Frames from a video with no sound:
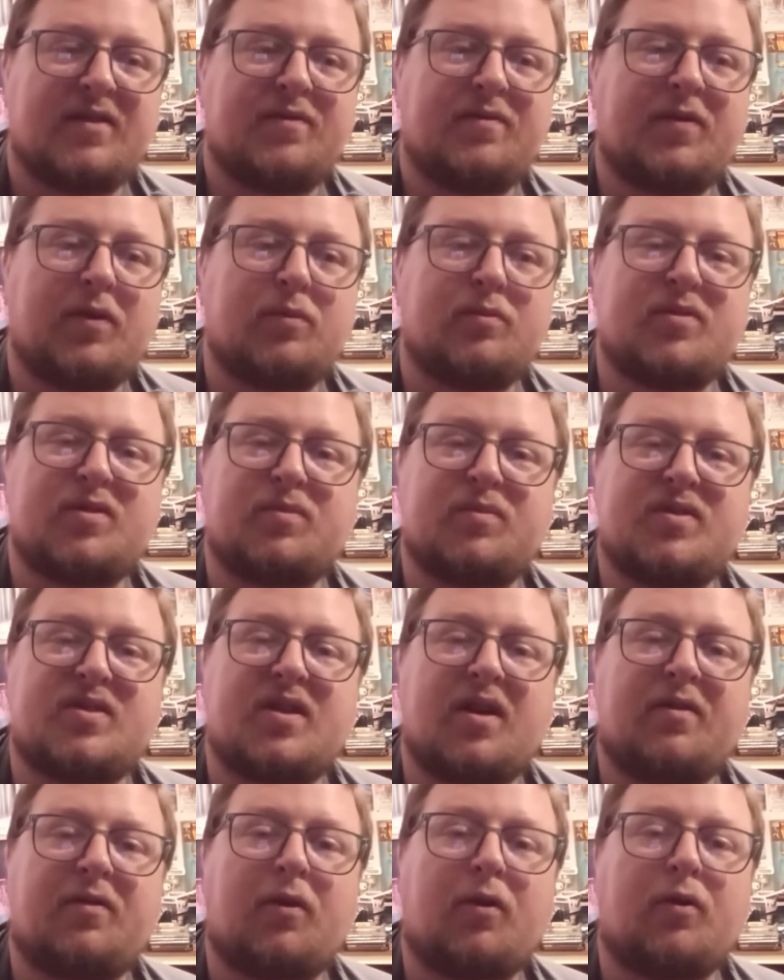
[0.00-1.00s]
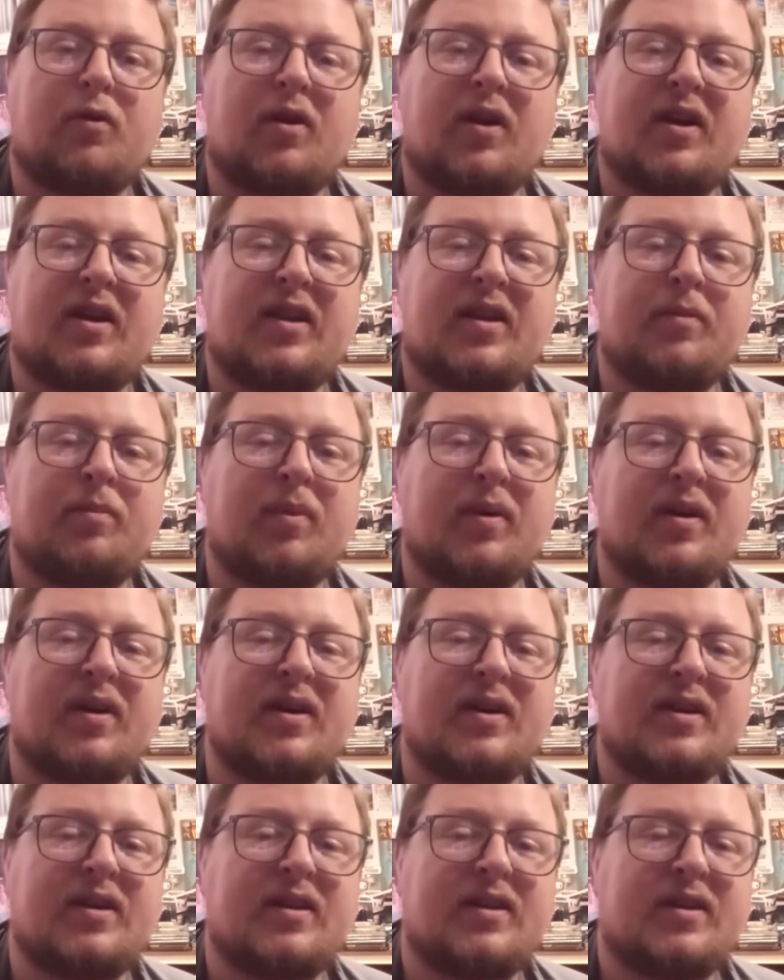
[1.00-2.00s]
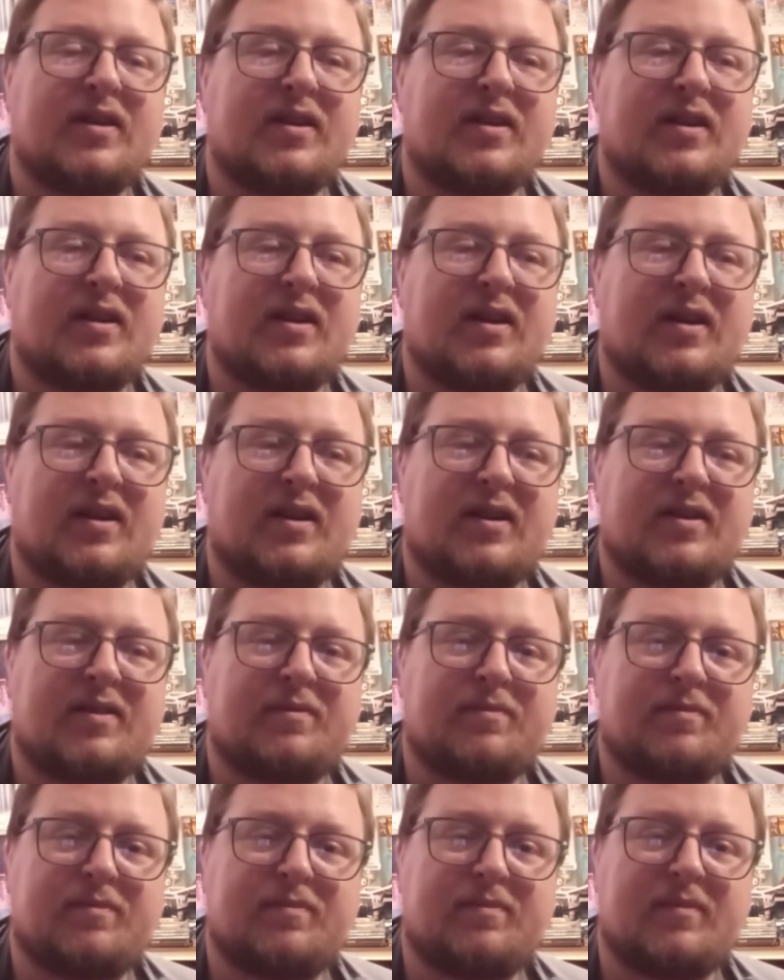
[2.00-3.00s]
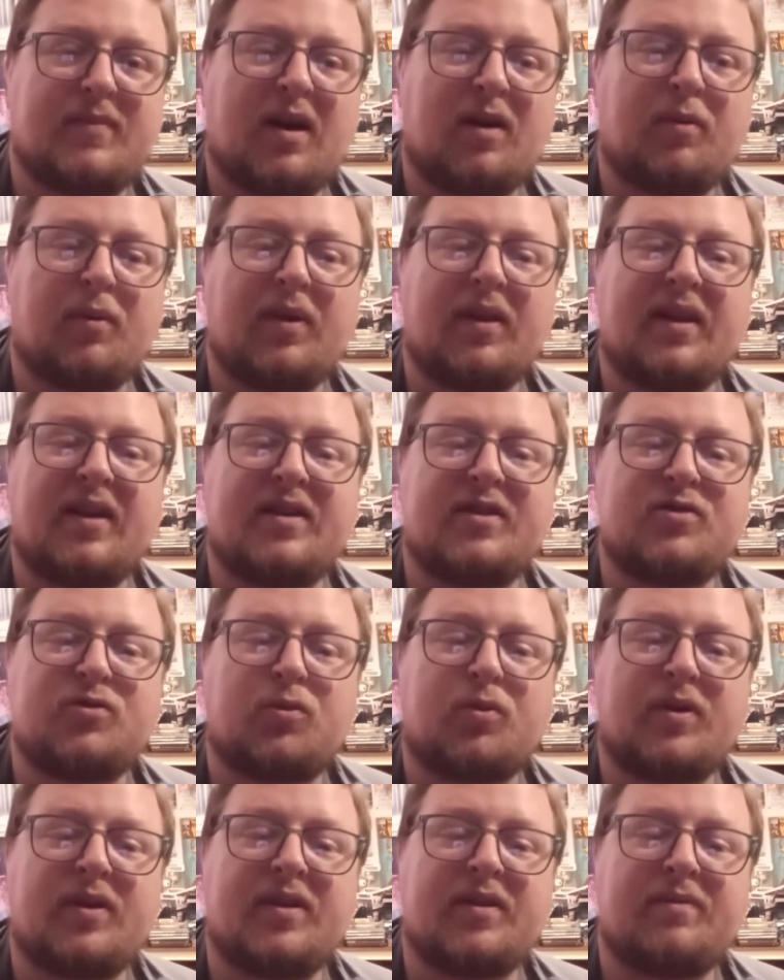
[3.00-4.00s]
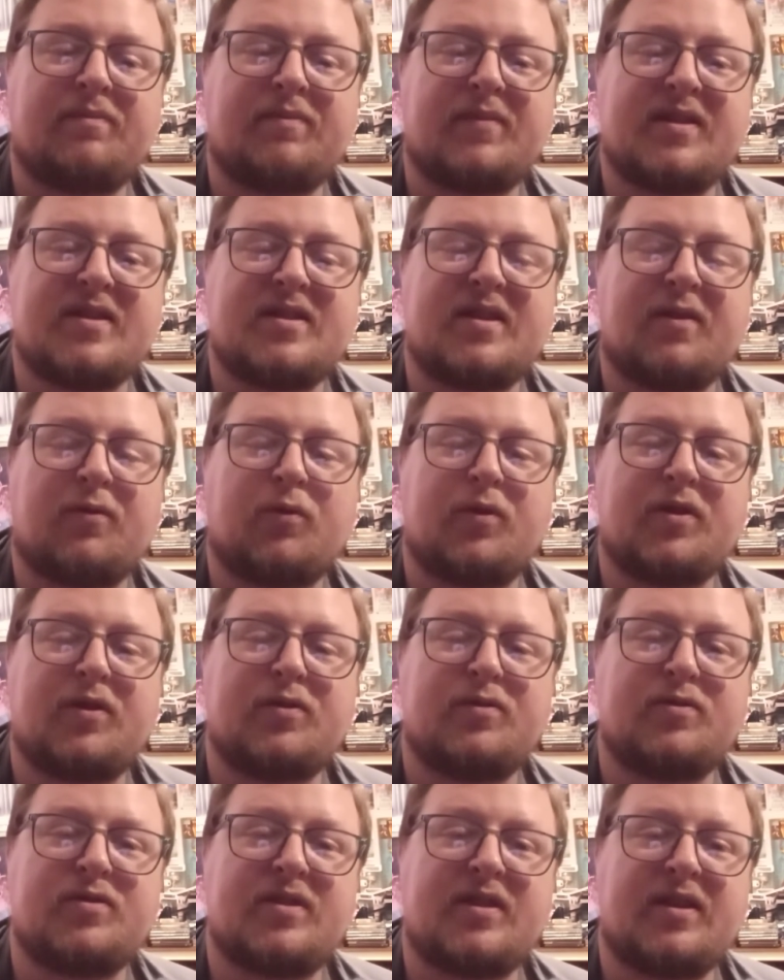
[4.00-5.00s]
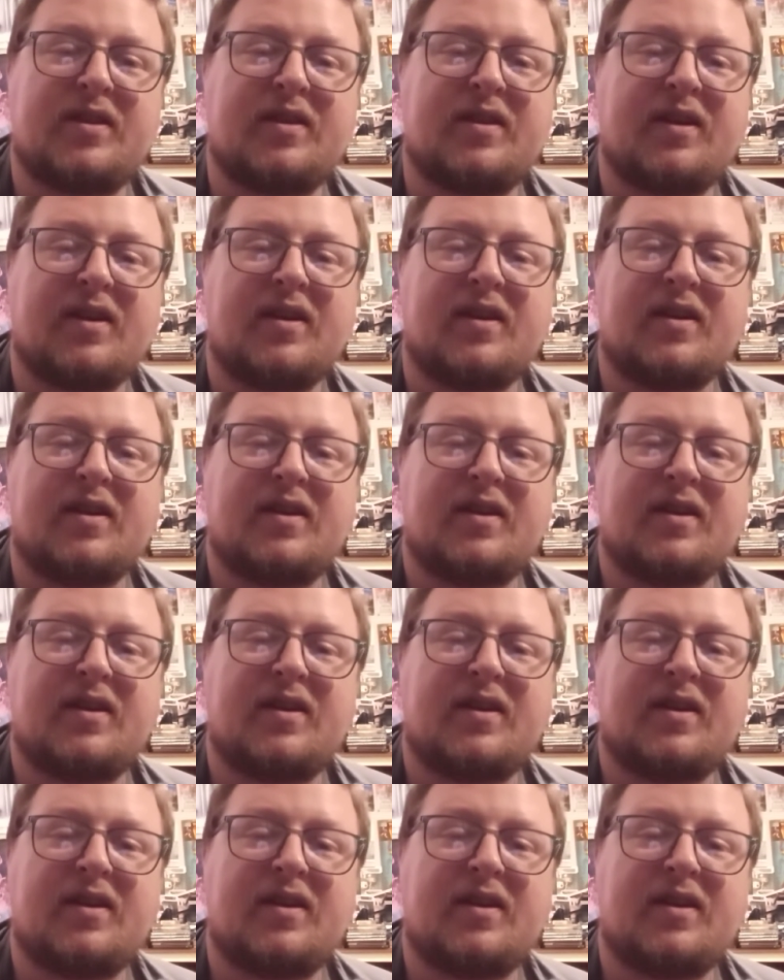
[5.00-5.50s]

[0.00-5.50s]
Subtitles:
filmed some stuff already. But I really enjoy the stuff we do see